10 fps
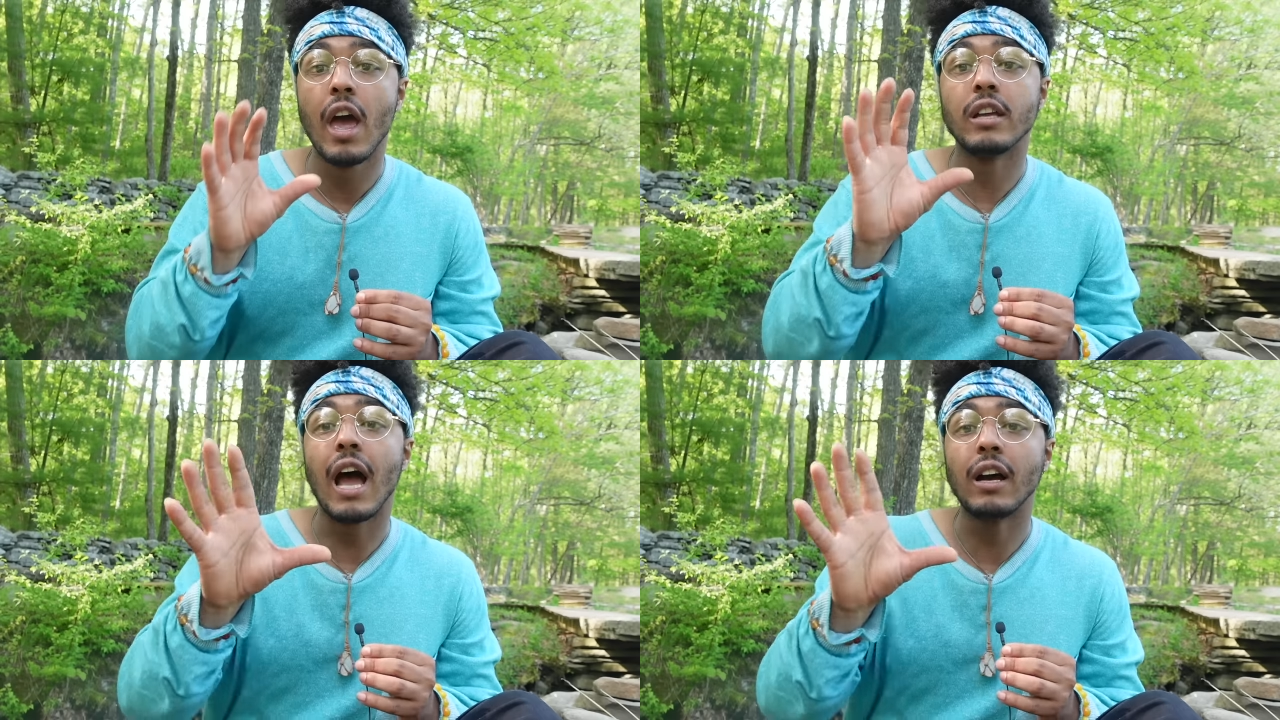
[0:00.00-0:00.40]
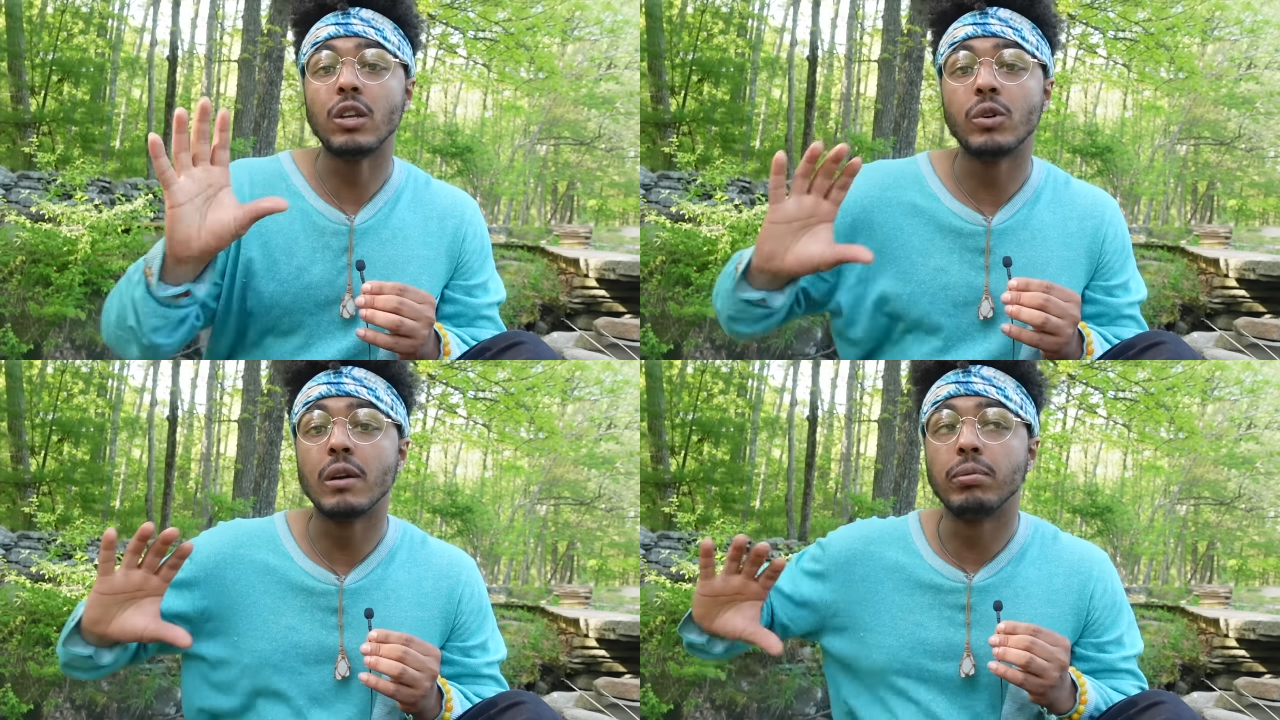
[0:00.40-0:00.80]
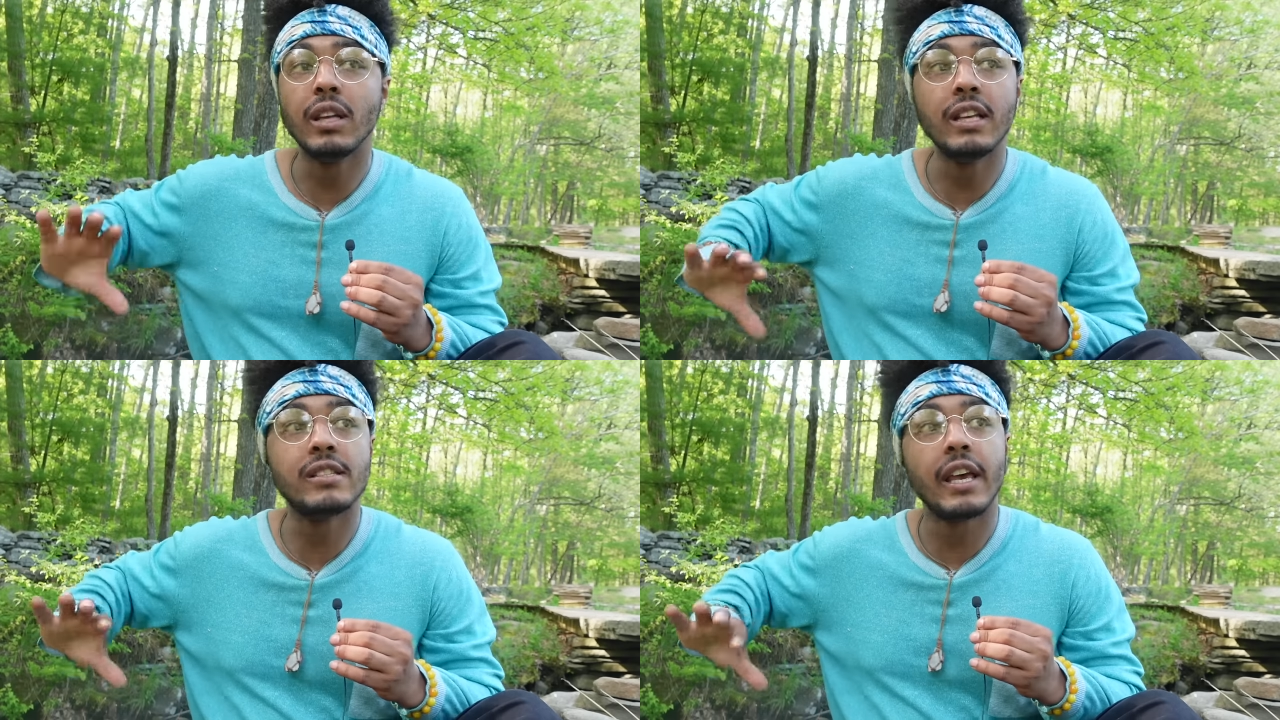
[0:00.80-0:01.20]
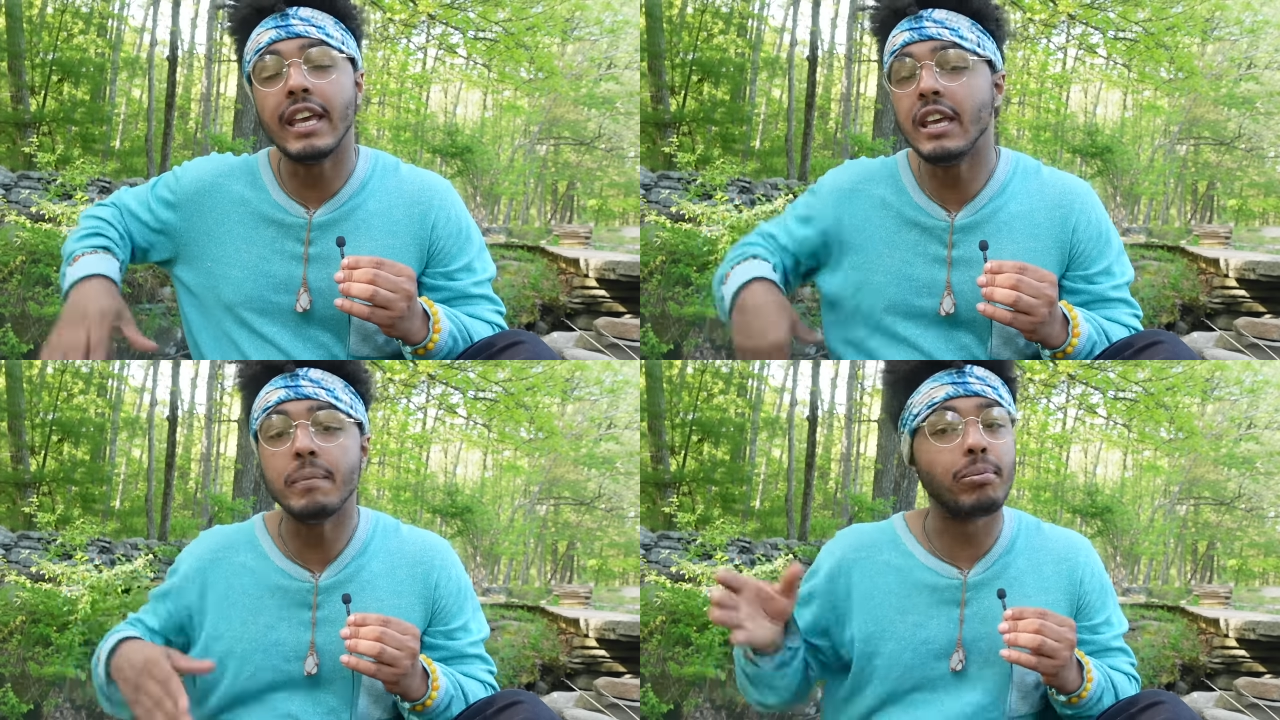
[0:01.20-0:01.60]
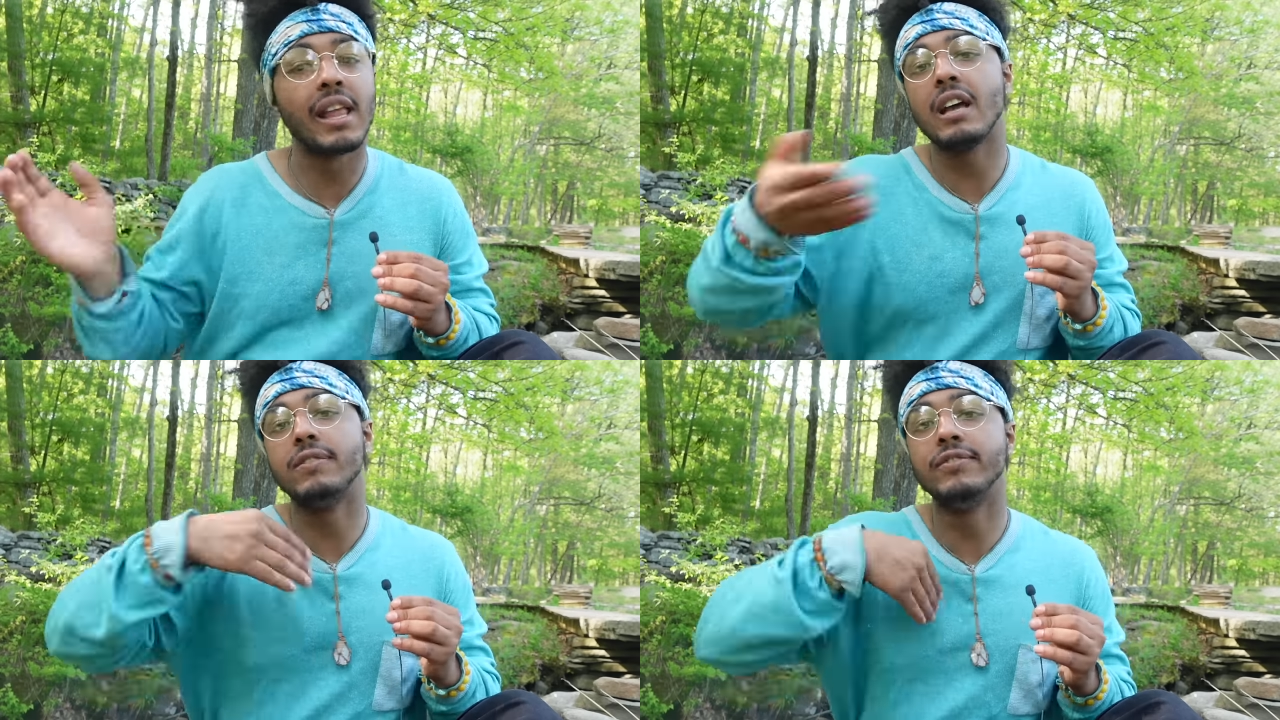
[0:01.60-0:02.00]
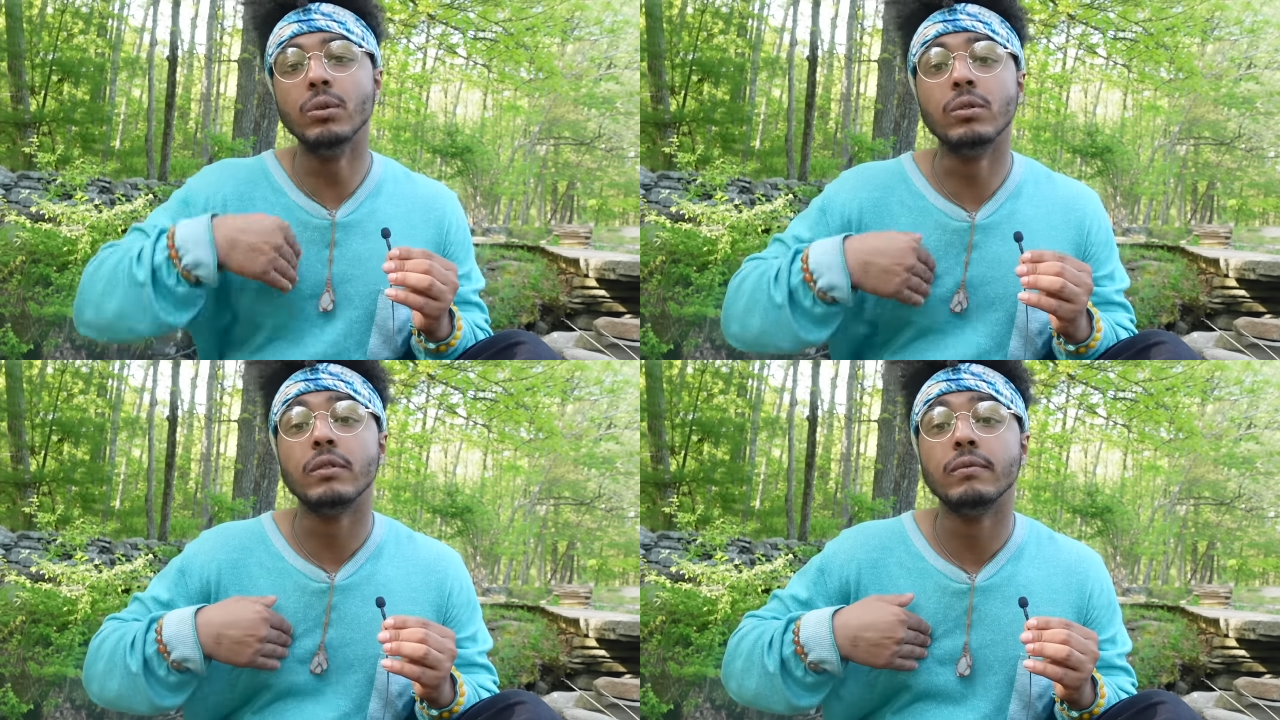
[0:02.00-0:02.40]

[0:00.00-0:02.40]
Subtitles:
a doctor will completely say, eat bland food.